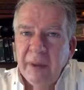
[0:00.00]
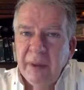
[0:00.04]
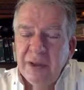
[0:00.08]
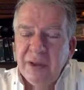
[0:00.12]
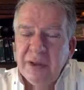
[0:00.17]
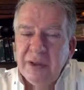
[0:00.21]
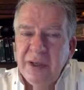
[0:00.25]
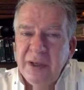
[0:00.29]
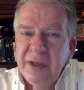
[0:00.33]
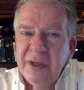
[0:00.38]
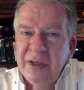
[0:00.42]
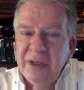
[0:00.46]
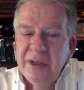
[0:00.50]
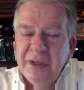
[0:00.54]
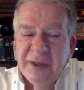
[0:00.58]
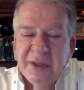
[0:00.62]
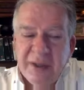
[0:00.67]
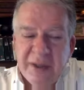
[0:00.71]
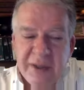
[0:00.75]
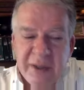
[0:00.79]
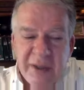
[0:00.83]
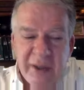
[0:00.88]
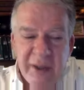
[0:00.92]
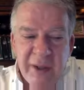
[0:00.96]
Jesus
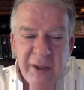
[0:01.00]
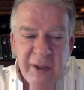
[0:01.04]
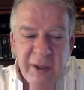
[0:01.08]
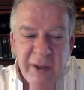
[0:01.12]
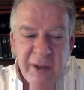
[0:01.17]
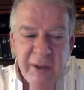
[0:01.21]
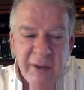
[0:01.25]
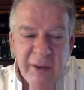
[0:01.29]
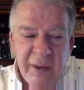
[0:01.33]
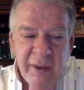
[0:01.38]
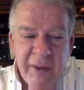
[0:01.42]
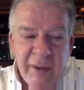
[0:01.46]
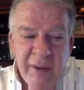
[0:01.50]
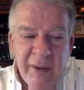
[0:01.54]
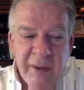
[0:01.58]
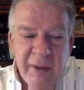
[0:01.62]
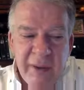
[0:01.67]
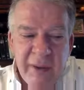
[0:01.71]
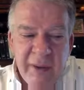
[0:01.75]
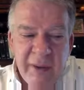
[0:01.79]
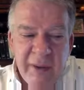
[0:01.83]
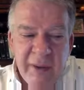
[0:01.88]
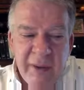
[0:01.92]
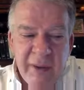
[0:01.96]
is there
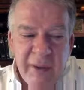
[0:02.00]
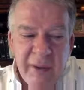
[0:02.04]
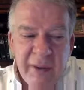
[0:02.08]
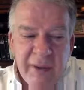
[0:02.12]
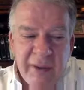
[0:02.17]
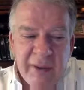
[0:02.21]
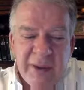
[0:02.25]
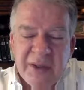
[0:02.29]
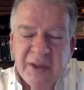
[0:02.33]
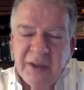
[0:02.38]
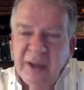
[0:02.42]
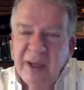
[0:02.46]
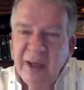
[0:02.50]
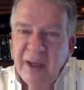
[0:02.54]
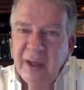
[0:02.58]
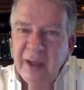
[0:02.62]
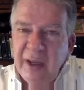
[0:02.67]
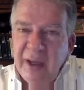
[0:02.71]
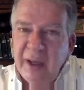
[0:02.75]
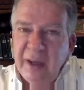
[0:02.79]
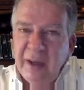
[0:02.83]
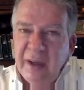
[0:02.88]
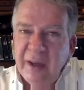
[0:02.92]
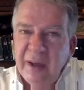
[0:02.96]
to
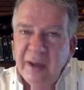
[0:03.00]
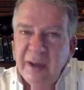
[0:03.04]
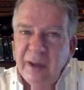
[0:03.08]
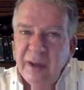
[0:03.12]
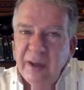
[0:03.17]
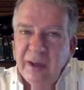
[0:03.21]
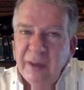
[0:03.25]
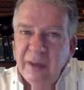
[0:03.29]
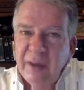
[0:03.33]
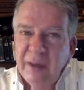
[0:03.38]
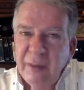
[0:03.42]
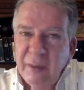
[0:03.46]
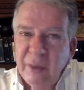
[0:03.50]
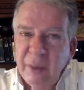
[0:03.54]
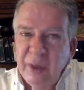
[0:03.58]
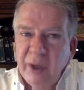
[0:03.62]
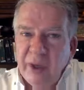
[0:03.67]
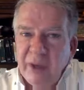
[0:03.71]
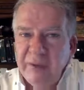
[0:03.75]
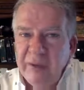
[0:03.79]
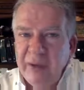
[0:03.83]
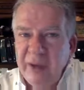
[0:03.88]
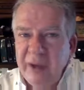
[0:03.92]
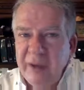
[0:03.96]
take the bread
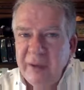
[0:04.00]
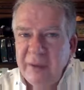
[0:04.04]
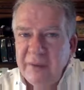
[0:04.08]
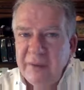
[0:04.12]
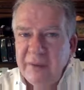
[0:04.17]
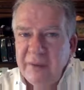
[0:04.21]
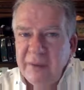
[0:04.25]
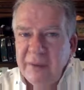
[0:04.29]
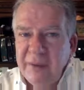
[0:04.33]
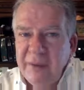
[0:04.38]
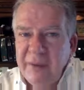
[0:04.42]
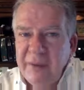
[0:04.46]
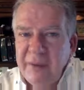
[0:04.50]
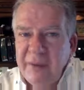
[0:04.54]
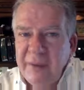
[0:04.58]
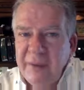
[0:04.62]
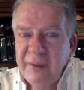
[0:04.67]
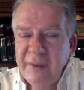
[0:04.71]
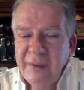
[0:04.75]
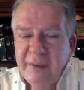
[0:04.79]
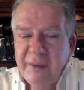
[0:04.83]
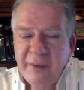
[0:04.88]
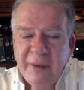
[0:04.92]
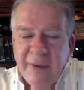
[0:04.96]
of life
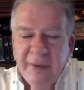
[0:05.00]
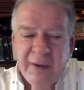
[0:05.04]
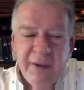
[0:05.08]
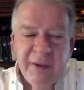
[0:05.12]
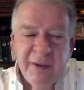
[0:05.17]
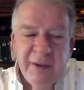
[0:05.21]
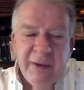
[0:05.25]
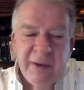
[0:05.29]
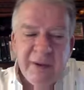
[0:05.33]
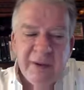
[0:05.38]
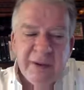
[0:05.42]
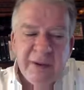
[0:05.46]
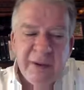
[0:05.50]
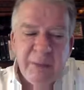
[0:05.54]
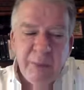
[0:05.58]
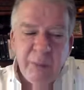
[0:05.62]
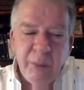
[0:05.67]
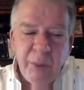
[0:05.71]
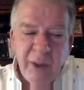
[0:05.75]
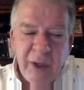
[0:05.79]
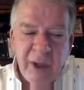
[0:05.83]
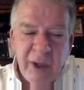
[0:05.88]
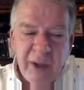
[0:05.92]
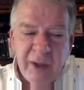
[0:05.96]
to
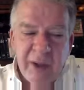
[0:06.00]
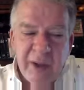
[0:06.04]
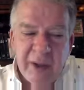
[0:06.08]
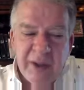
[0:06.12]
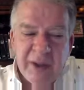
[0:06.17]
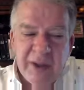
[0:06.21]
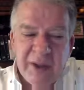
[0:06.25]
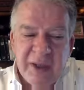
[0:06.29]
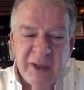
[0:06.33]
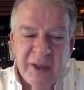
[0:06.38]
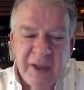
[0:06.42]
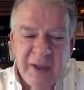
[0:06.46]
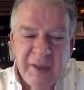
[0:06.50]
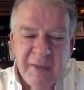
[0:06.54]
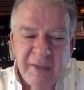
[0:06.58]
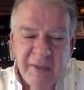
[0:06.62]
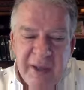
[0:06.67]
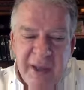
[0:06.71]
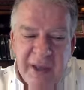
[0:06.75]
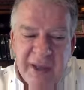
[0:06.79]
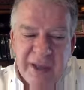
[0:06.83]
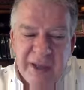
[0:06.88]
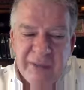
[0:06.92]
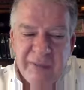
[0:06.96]
break it, to give
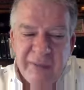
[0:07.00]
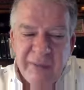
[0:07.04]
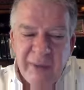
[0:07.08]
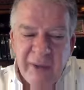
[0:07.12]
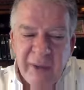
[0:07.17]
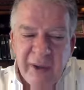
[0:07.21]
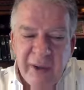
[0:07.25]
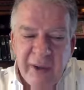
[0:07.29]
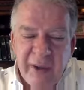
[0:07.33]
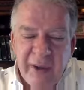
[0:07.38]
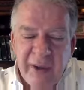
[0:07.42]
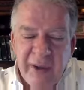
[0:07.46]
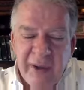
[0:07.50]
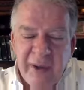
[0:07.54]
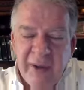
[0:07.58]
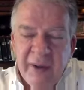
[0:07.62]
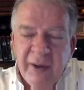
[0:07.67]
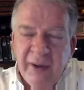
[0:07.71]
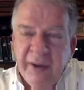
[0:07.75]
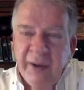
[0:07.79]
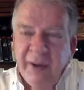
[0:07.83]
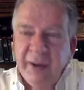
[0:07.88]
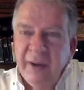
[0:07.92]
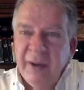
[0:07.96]
thanks for it,
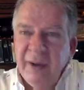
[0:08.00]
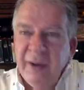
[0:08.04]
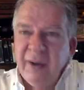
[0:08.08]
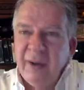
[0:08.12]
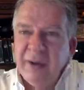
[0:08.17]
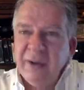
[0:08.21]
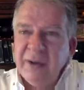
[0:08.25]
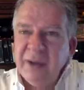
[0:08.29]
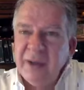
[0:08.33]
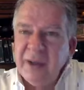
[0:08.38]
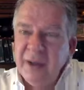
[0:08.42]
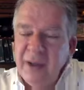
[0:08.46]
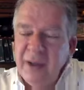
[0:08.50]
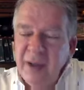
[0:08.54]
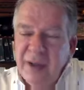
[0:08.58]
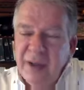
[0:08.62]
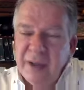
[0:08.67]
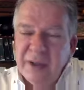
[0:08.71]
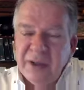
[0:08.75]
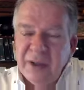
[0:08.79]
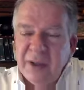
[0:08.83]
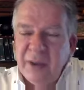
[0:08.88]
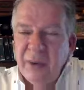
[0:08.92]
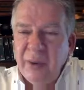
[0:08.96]
to
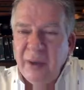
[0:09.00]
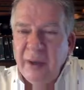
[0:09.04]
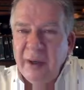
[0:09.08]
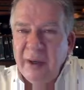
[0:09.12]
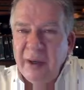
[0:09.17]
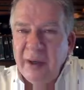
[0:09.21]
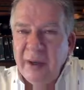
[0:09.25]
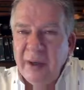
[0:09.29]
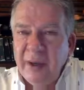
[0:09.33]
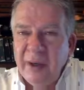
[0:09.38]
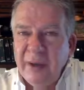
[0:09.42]
consecrate it,